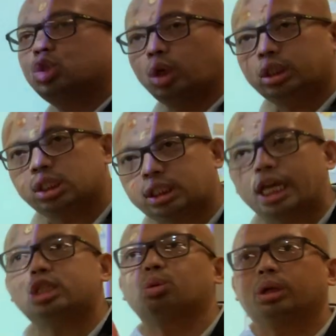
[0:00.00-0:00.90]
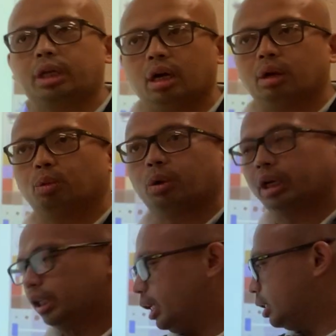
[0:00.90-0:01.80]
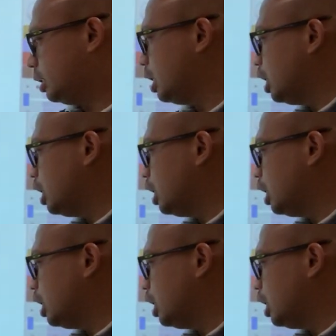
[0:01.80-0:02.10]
so it stays where it is.